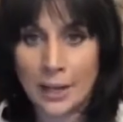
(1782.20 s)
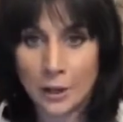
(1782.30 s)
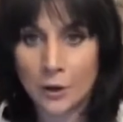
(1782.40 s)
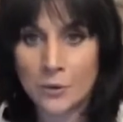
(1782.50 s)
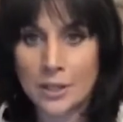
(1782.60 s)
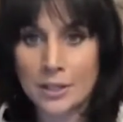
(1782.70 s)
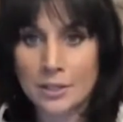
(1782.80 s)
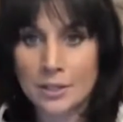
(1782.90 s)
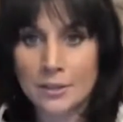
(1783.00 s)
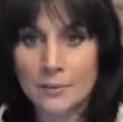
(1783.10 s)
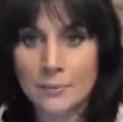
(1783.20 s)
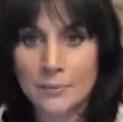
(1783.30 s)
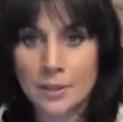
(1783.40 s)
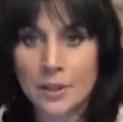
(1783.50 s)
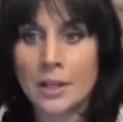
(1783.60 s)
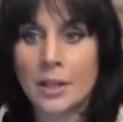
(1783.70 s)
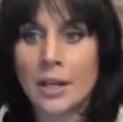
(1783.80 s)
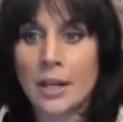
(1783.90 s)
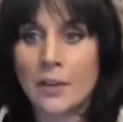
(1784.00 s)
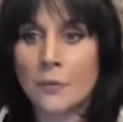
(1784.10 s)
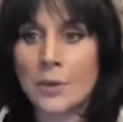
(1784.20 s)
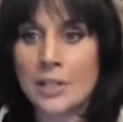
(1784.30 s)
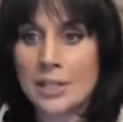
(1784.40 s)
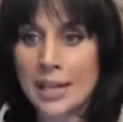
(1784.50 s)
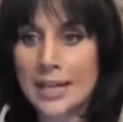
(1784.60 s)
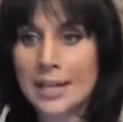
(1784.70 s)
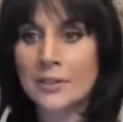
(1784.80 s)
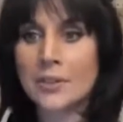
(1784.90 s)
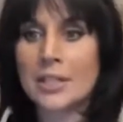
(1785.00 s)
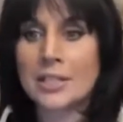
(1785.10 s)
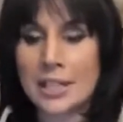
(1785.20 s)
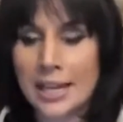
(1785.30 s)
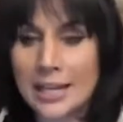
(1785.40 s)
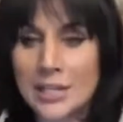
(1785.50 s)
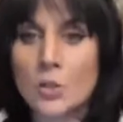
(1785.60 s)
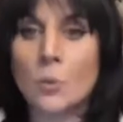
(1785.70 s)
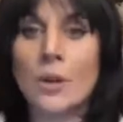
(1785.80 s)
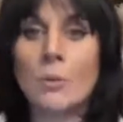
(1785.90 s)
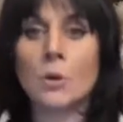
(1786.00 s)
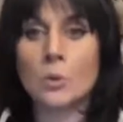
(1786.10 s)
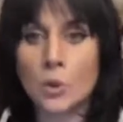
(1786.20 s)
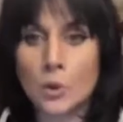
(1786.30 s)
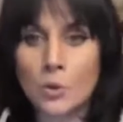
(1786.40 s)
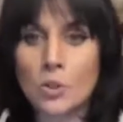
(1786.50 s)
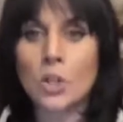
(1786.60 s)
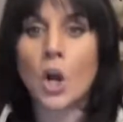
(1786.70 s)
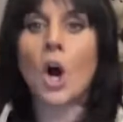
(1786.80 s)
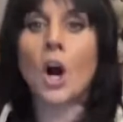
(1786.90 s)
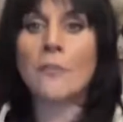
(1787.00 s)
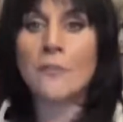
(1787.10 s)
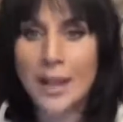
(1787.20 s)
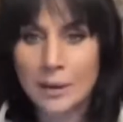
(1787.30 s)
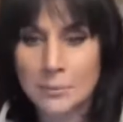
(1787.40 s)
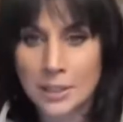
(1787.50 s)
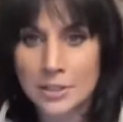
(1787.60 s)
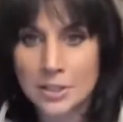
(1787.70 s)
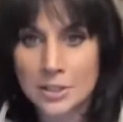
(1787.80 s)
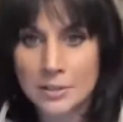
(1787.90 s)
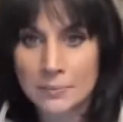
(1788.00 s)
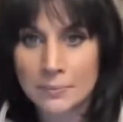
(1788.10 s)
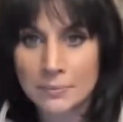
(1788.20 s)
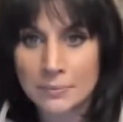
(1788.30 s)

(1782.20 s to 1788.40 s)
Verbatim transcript: I heard this. If we take this case, we will lose our families.